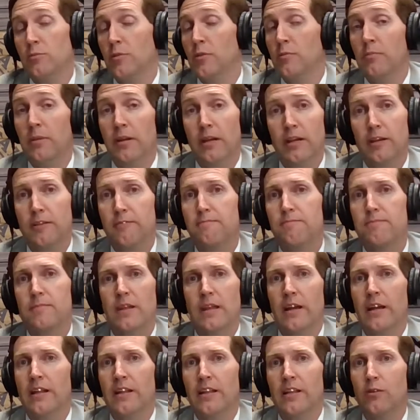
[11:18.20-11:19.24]
human being,
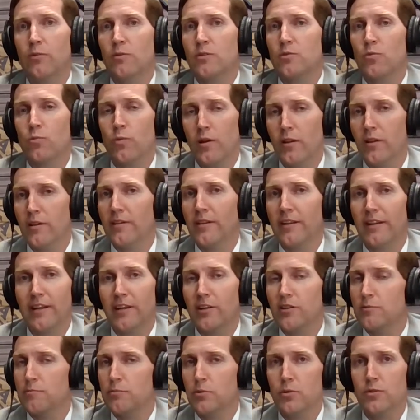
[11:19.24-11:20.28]
and he was willing to
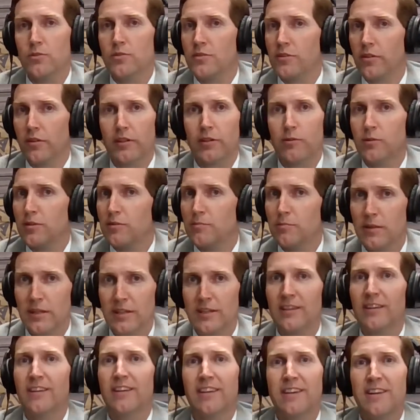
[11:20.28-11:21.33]
get his boots dirty with
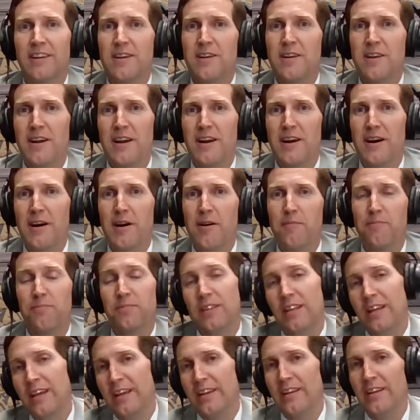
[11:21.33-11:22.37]
me.
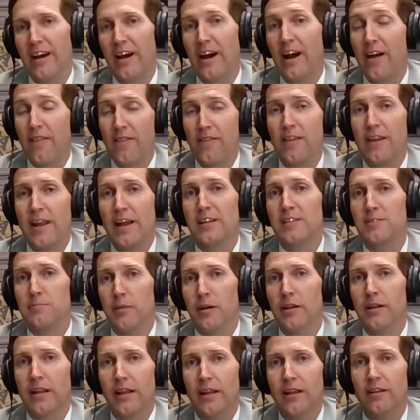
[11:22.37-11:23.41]
And on the
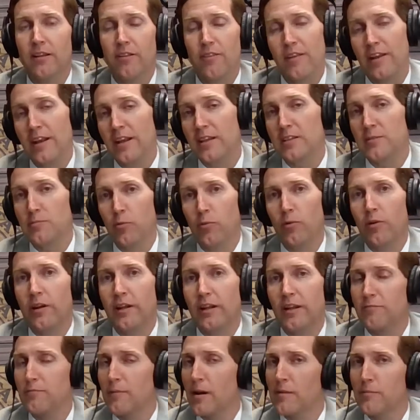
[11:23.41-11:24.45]
next Monday or the next
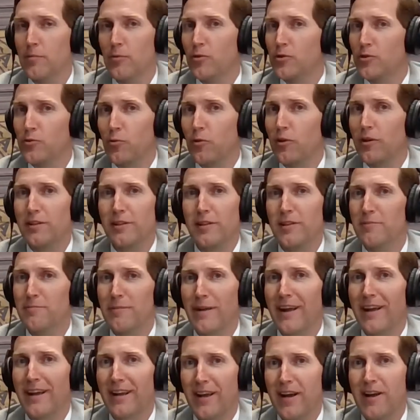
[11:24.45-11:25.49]
morning, if my boots weren't
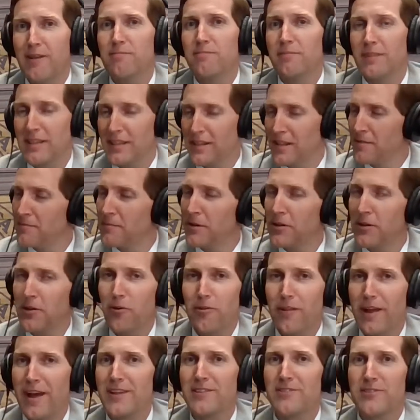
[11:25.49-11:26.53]
cleaned back up, he let me
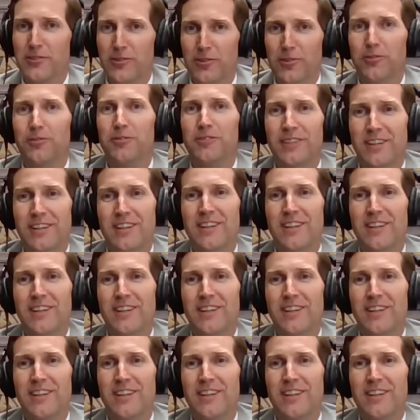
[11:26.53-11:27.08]
know that too.